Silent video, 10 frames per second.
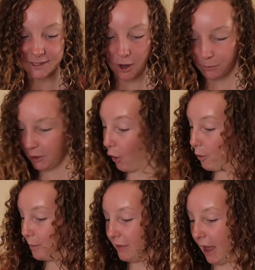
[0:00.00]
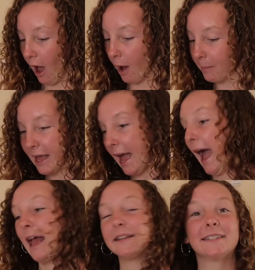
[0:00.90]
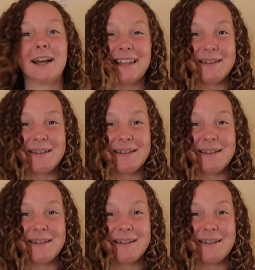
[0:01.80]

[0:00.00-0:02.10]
So I'm going to open that up and start